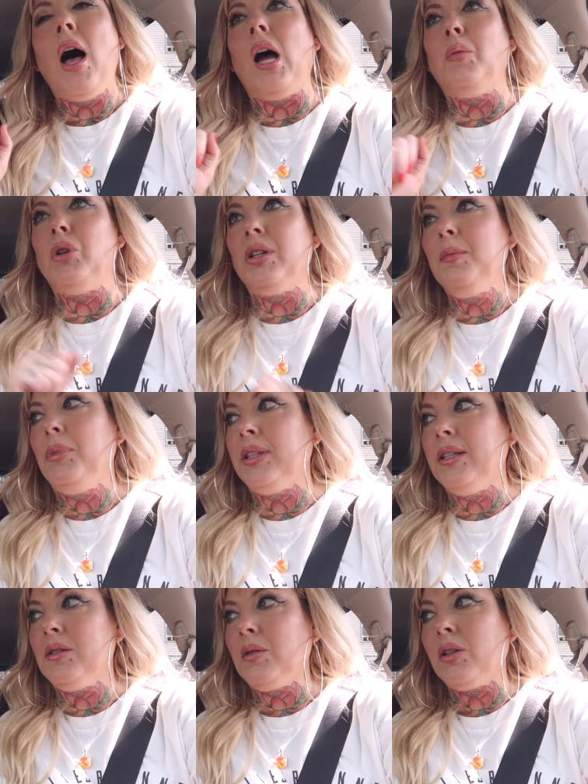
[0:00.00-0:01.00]
I'm really
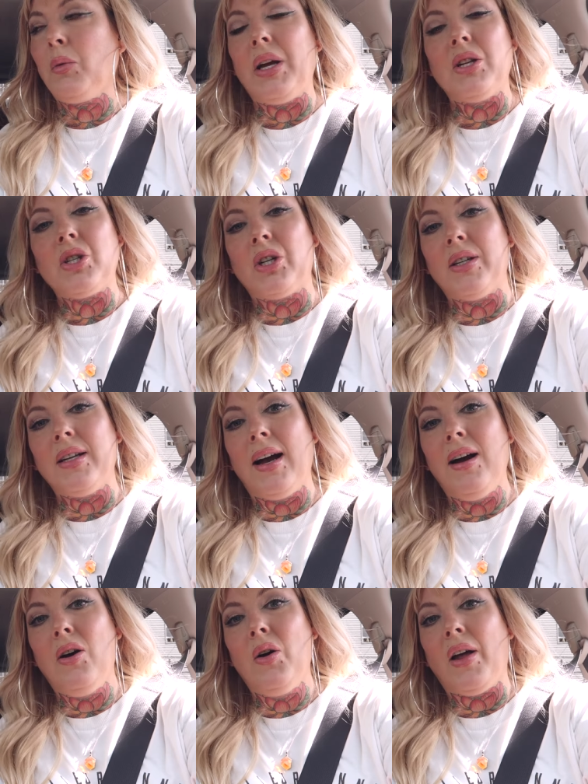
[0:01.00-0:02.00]
pleased with the way it turned
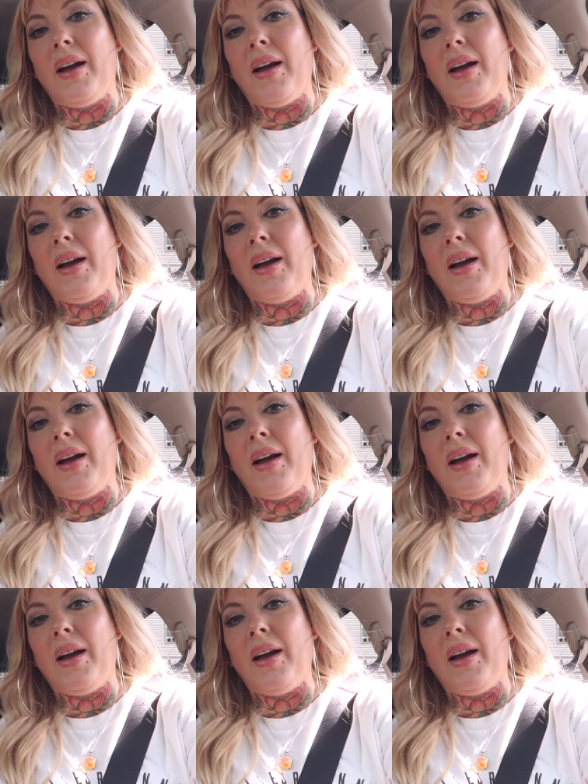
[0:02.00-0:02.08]
out.